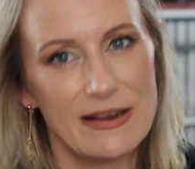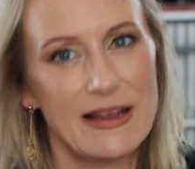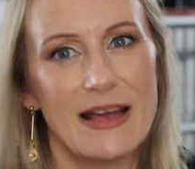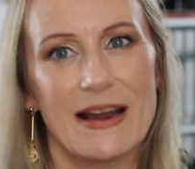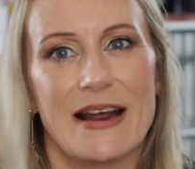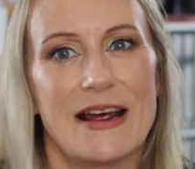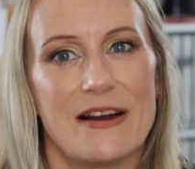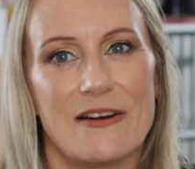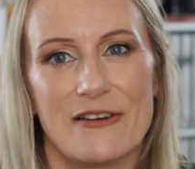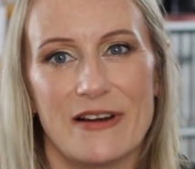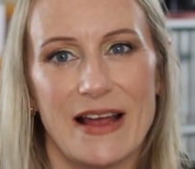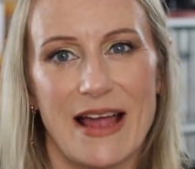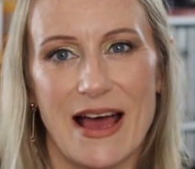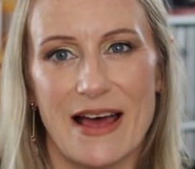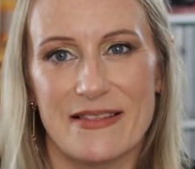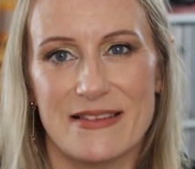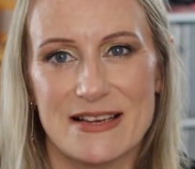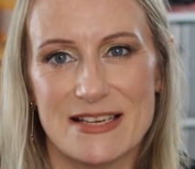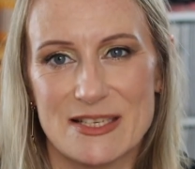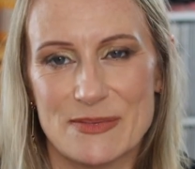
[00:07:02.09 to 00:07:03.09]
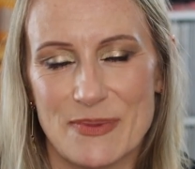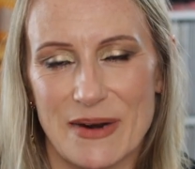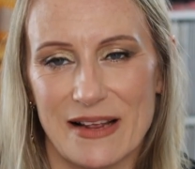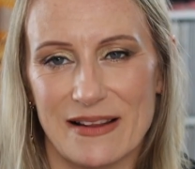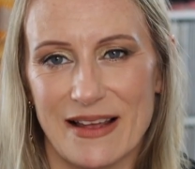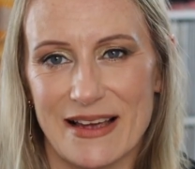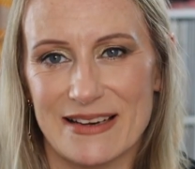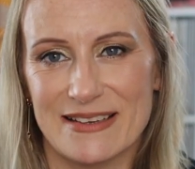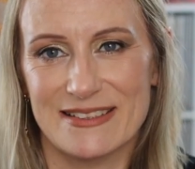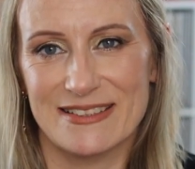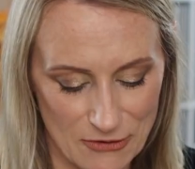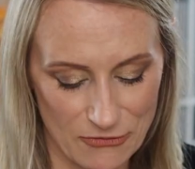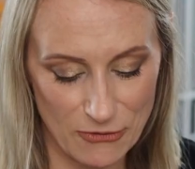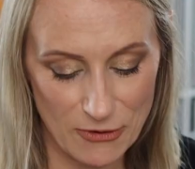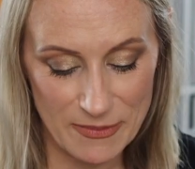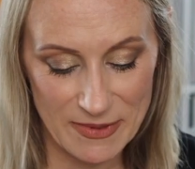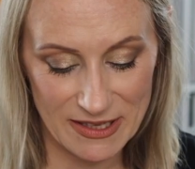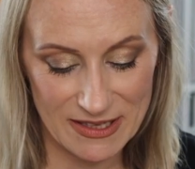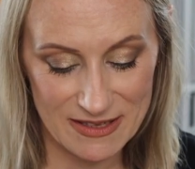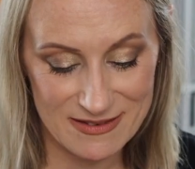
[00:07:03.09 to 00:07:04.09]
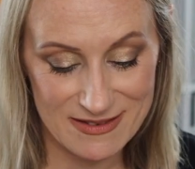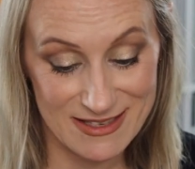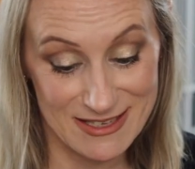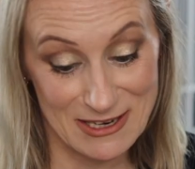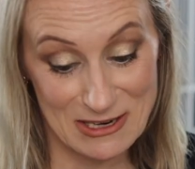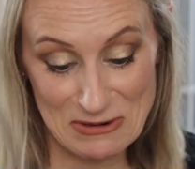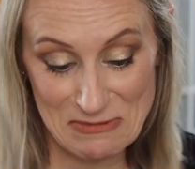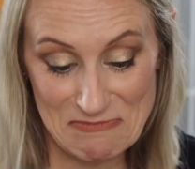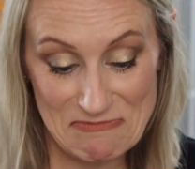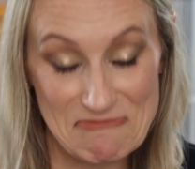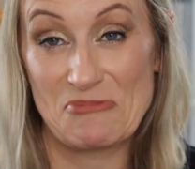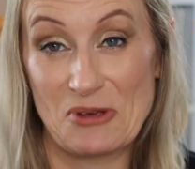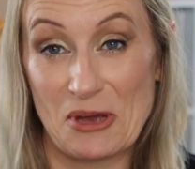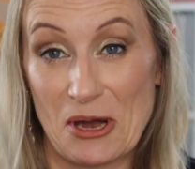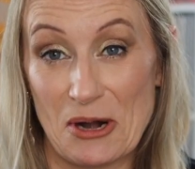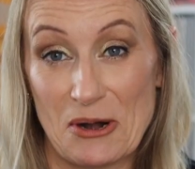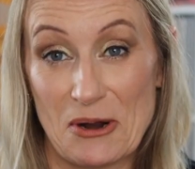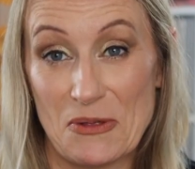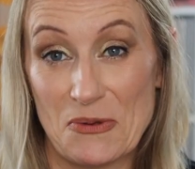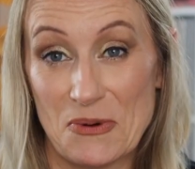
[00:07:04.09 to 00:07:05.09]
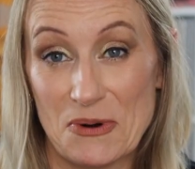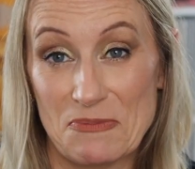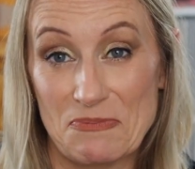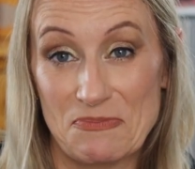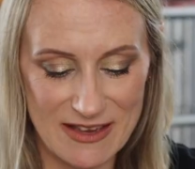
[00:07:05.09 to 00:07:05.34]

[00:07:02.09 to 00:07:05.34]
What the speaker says: again, I'd already had this, but I liked the formula, so got another one.